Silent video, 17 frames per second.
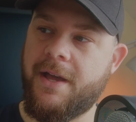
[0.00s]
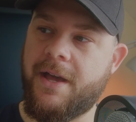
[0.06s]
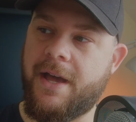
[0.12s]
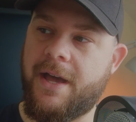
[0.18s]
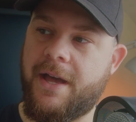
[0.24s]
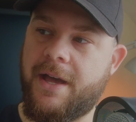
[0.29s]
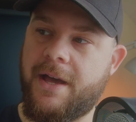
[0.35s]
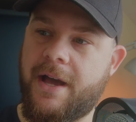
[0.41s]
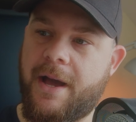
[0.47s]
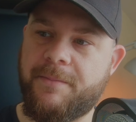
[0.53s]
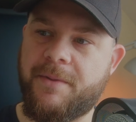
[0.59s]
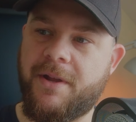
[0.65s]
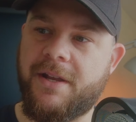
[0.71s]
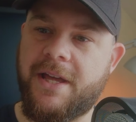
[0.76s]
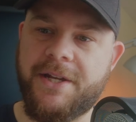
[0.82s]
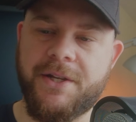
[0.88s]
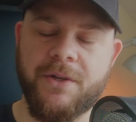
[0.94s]
Uh, I'm
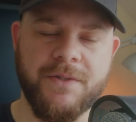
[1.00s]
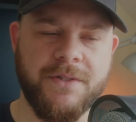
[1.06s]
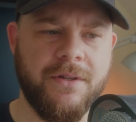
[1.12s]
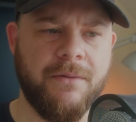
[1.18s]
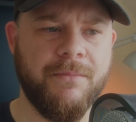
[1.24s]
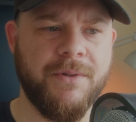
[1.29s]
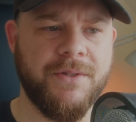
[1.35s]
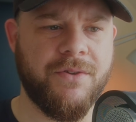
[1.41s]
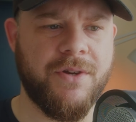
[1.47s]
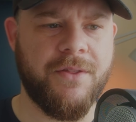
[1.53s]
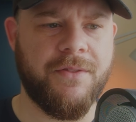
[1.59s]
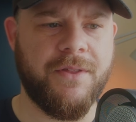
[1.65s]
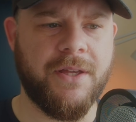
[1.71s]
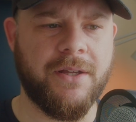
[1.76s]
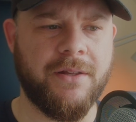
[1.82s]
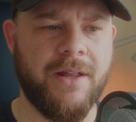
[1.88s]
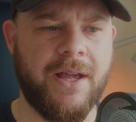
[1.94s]
not letting those numbers or
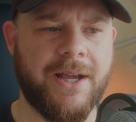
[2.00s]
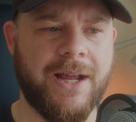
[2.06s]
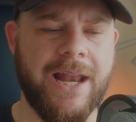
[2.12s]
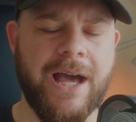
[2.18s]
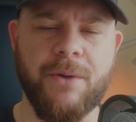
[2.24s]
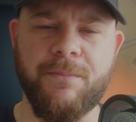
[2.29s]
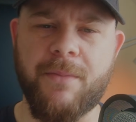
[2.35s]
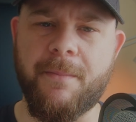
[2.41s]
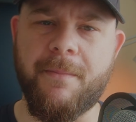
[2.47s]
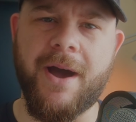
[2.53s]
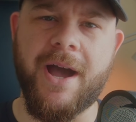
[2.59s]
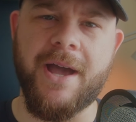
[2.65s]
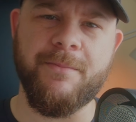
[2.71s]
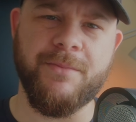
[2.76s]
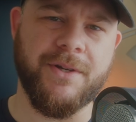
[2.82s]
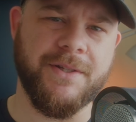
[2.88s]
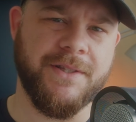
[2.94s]
anything like cloud my
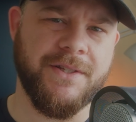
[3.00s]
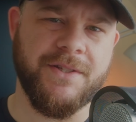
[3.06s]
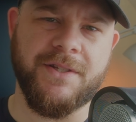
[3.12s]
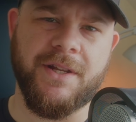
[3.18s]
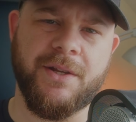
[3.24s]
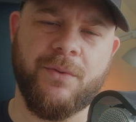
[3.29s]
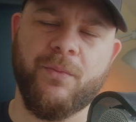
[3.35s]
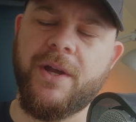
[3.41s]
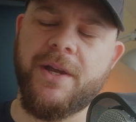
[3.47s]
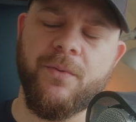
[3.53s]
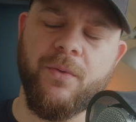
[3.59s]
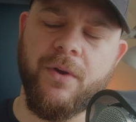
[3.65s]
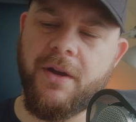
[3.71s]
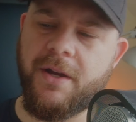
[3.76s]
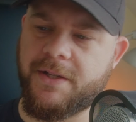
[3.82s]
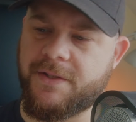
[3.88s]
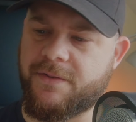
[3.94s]
mind because it's just not the way it
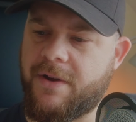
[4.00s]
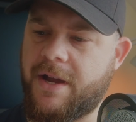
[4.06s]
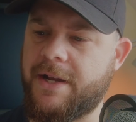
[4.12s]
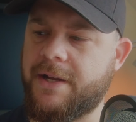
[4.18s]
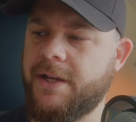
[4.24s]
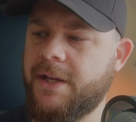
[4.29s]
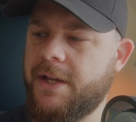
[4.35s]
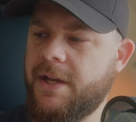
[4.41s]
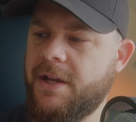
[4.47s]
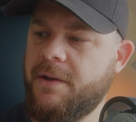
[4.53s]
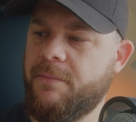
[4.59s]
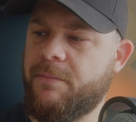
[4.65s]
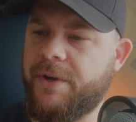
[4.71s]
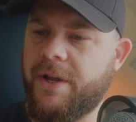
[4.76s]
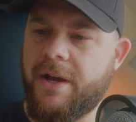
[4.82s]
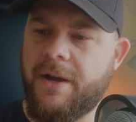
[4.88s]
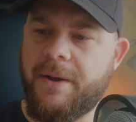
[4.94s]
works, right?
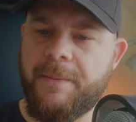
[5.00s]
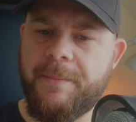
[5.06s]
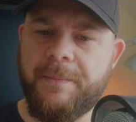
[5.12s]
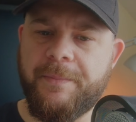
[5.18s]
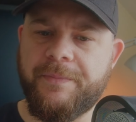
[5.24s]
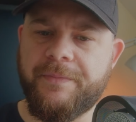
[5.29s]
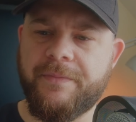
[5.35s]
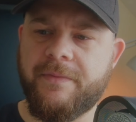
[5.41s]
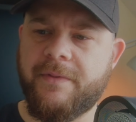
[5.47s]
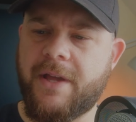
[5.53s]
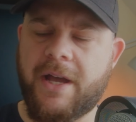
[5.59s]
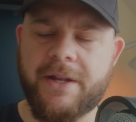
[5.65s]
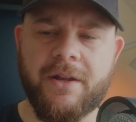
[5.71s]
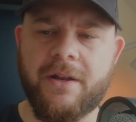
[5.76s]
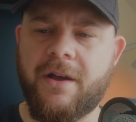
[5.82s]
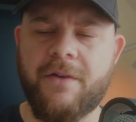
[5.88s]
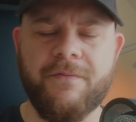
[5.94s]
But um, I
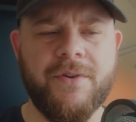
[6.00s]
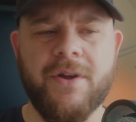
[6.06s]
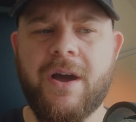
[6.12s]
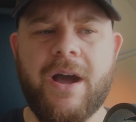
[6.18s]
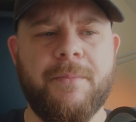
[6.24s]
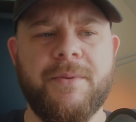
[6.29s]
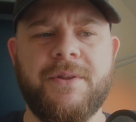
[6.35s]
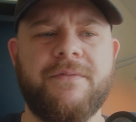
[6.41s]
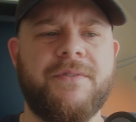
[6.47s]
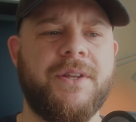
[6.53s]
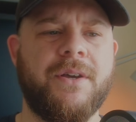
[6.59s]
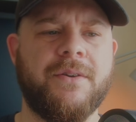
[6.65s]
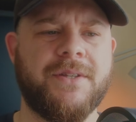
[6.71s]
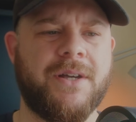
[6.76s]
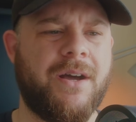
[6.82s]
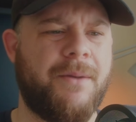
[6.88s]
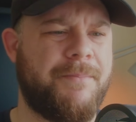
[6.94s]
don't know, I know how many
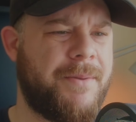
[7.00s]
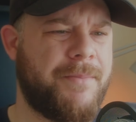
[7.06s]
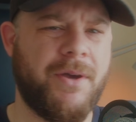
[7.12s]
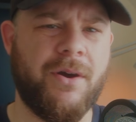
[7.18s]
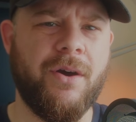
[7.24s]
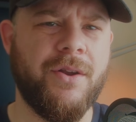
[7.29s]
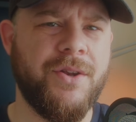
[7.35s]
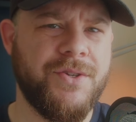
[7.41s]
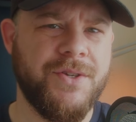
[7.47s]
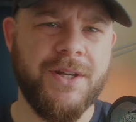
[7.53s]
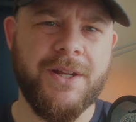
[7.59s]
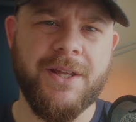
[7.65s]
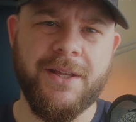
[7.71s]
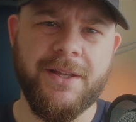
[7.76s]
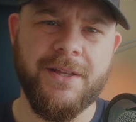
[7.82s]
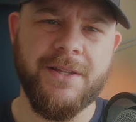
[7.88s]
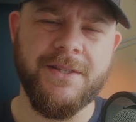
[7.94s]
videos I got, maybe 100,
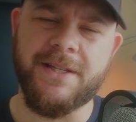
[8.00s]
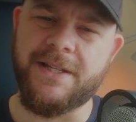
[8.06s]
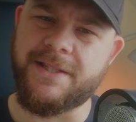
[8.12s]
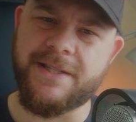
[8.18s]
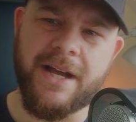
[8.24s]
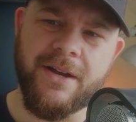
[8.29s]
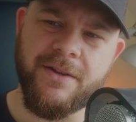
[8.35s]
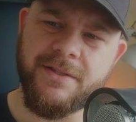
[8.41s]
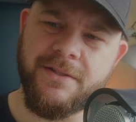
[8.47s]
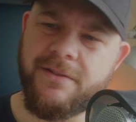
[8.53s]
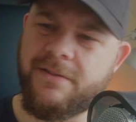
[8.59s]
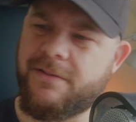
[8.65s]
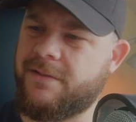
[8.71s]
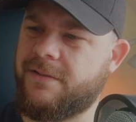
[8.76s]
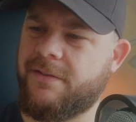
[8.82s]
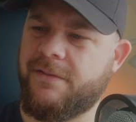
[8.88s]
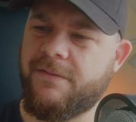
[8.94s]

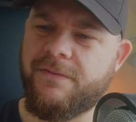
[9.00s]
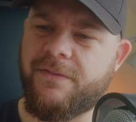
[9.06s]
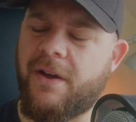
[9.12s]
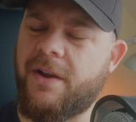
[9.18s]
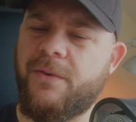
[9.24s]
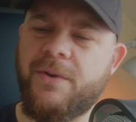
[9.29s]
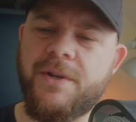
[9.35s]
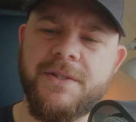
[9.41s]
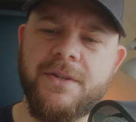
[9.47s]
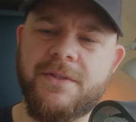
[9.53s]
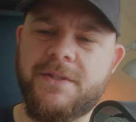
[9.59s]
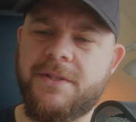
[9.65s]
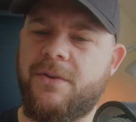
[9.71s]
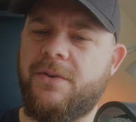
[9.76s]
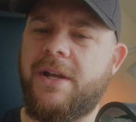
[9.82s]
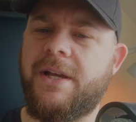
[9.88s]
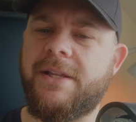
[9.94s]
6,000 followers or
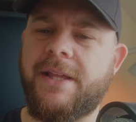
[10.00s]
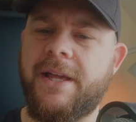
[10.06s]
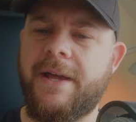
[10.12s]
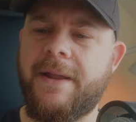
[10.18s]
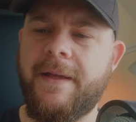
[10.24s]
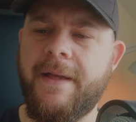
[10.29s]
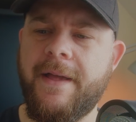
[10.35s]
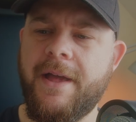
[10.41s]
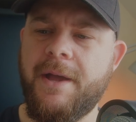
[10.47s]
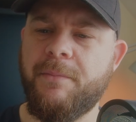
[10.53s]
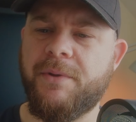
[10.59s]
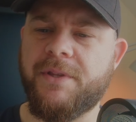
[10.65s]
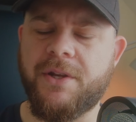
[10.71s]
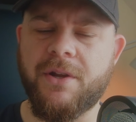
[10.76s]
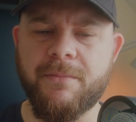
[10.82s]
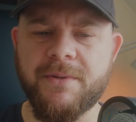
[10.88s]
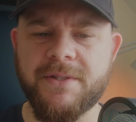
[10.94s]
so like that. But
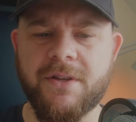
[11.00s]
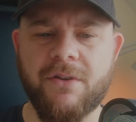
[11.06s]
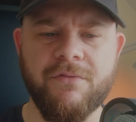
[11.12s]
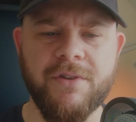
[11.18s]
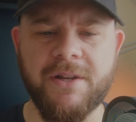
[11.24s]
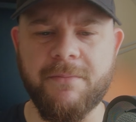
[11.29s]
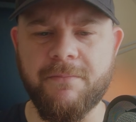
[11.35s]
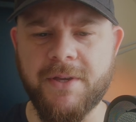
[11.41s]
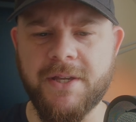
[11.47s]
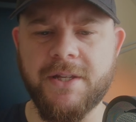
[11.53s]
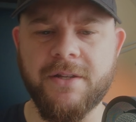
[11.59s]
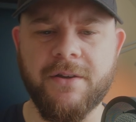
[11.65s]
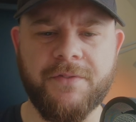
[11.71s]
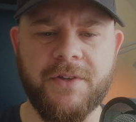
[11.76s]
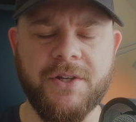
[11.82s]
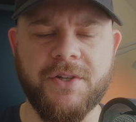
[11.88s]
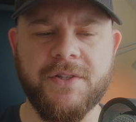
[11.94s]
the numbers don't really mean
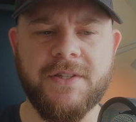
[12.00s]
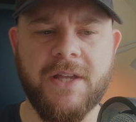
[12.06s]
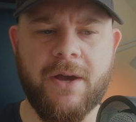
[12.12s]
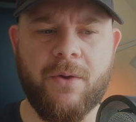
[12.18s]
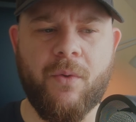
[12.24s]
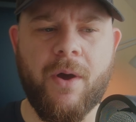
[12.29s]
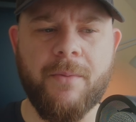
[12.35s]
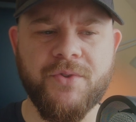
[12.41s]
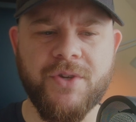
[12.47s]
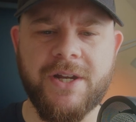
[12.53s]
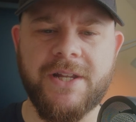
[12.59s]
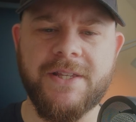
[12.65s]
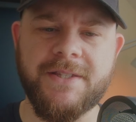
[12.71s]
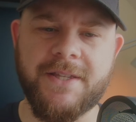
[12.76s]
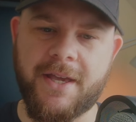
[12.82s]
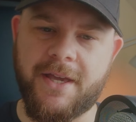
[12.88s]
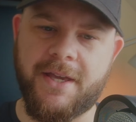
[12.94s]
nothing. Just what I'm trying to
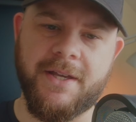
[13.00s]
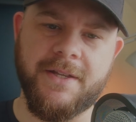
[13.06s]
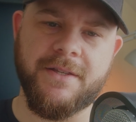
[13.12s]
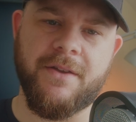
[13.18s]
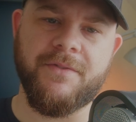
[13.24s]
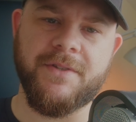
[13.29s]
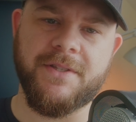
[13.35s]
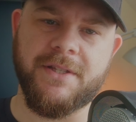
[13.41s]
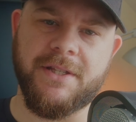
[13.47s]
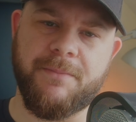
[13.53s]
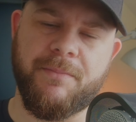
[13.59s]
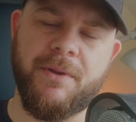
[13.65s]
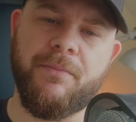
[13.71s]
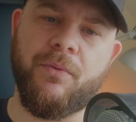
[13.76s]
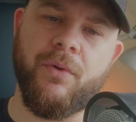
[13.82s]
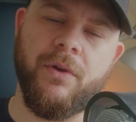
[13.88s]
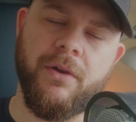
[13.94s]
say here is obviously
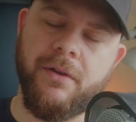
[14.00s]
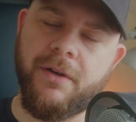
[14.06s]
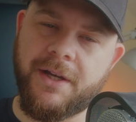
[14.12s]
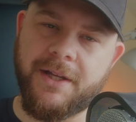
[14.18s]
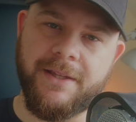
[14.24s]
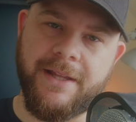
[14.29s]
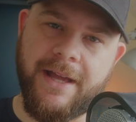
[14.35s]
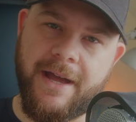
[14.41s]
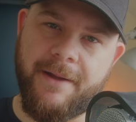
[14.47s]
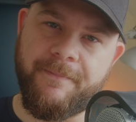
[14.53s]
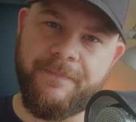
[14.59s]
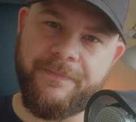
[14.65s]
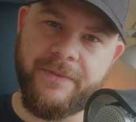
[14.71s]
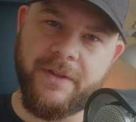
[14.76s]
people will look at that